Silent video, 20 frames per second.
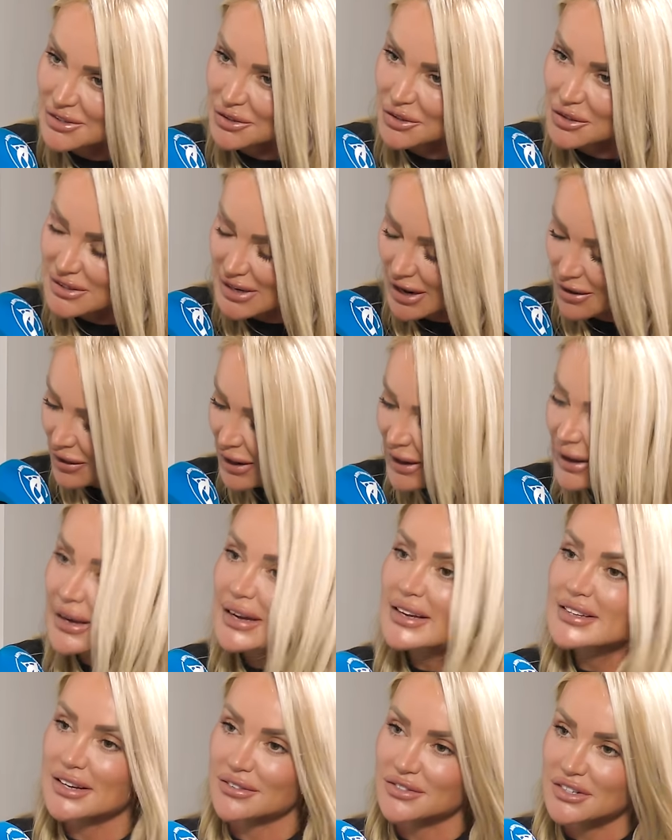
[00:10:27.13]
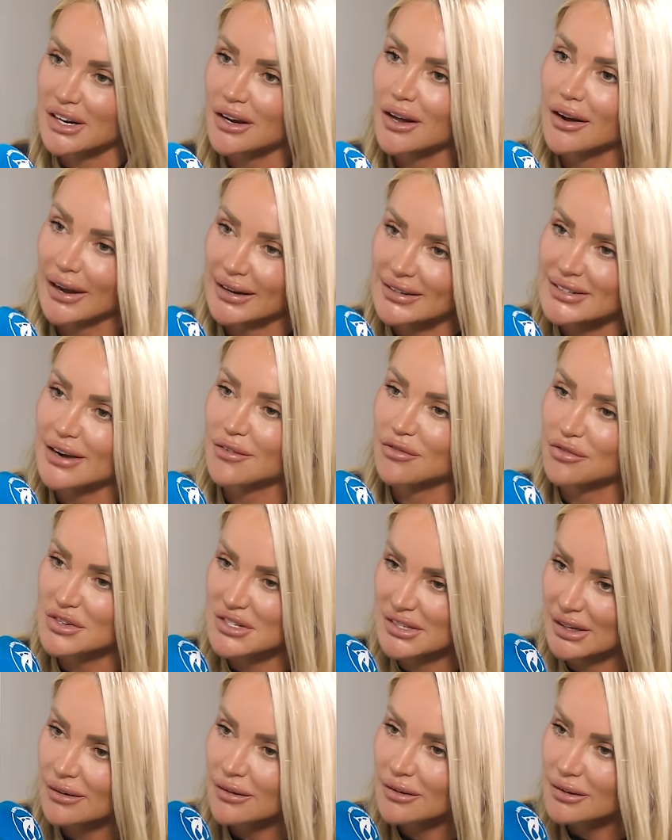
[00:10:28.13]
it all down I'd have to collect every
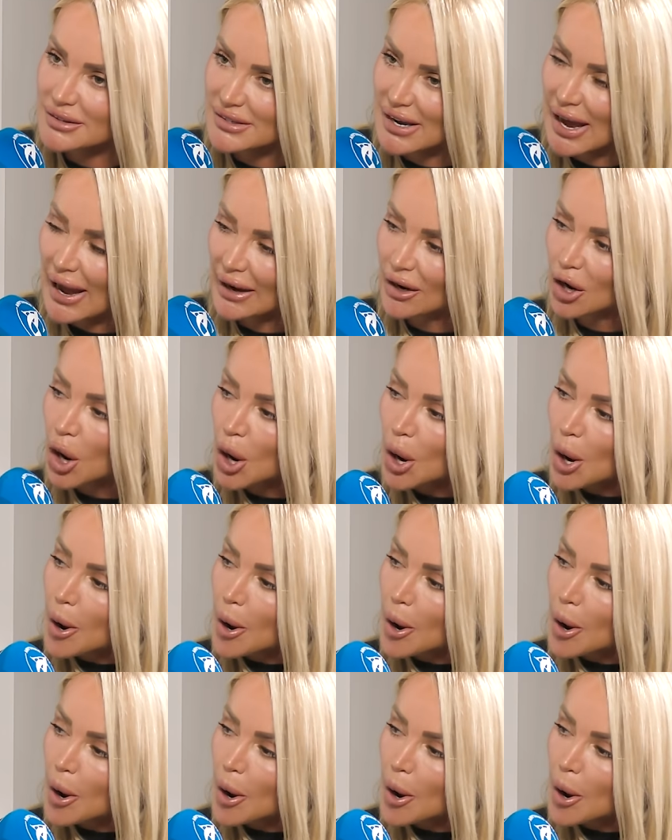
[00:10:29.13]
single tag